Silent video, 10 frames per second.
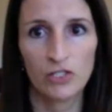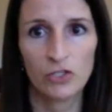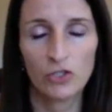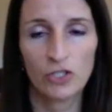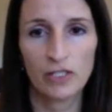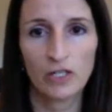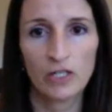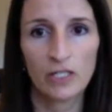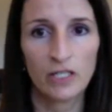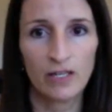You click on
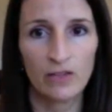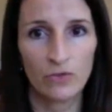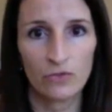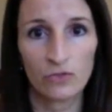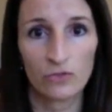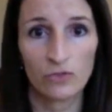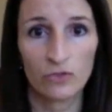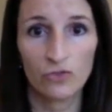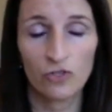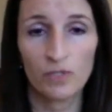it, and then there's a little
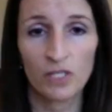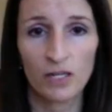description,